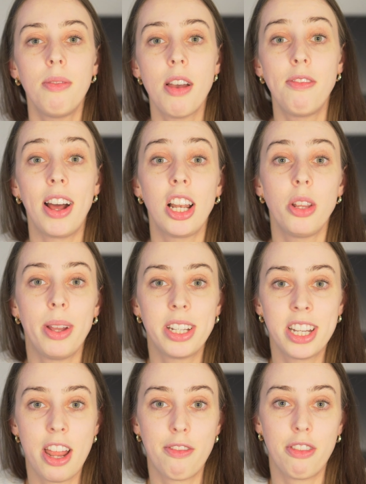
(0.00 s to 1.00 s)

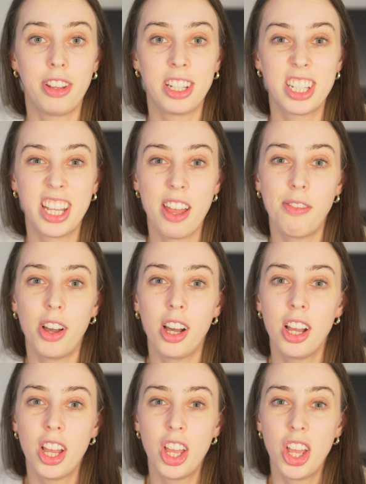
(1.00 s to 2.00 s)
evaluating everything
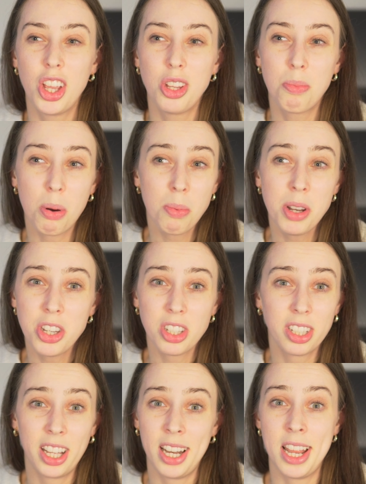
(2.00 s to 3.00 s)
together, you're probably
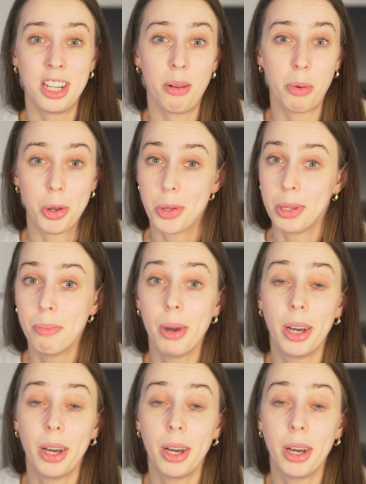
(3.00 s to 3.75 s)
just gonna end up losing